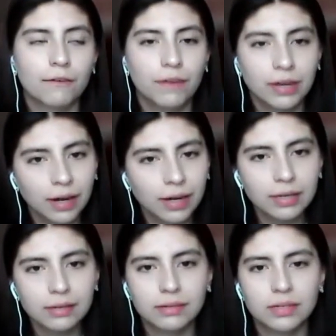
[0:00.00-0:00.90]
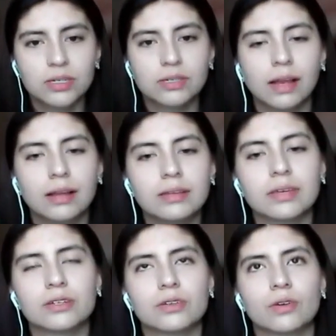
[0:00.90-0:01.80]
Finally,
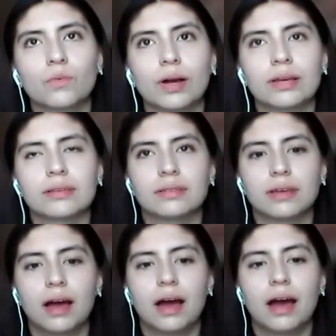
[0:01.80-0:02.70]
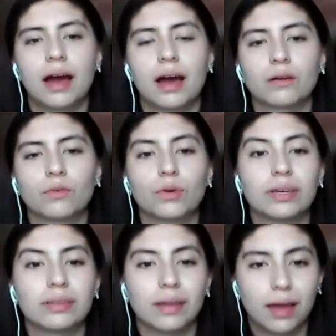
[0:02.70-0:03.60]
digitalization was a
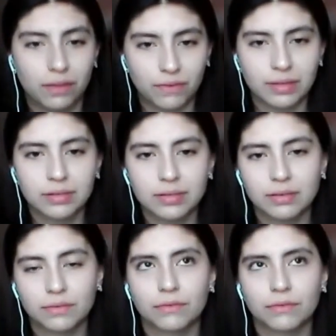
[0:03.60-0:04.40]
great advance